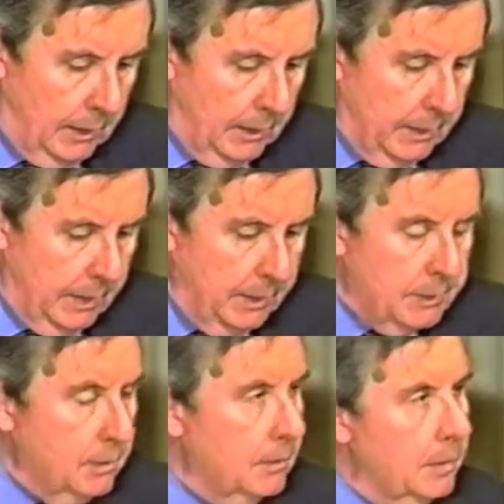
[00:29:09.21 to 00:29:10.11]
Uh,
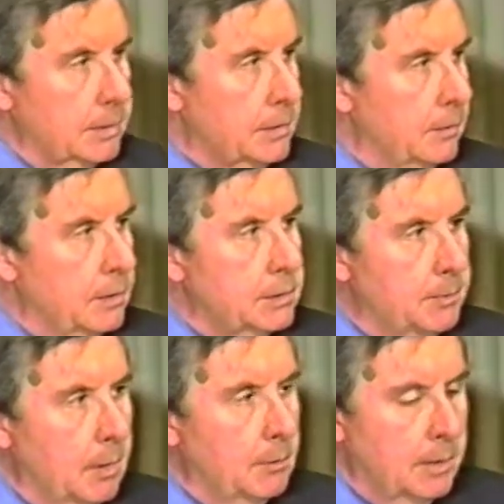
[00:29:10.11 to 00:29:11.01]
hence, ex the
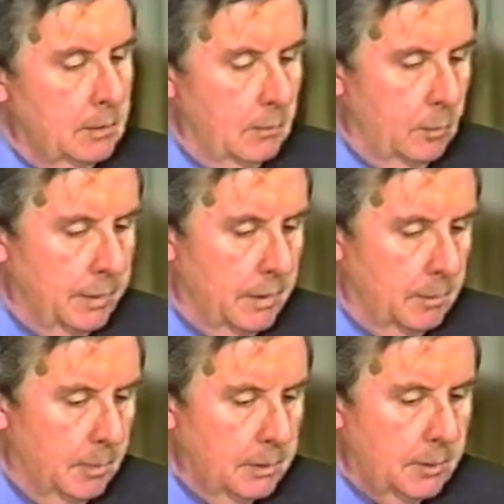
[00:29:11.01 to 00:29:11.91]
experiment with
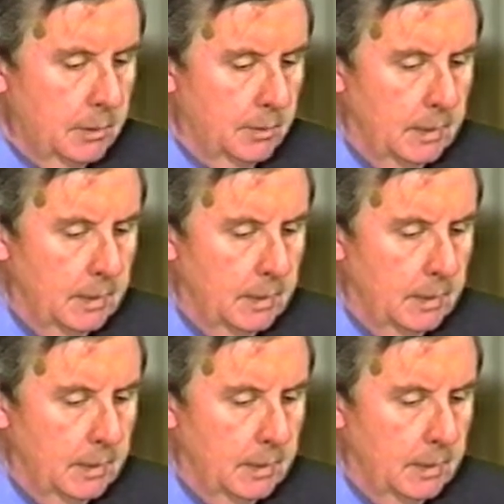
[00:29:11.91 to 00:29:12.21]
a multi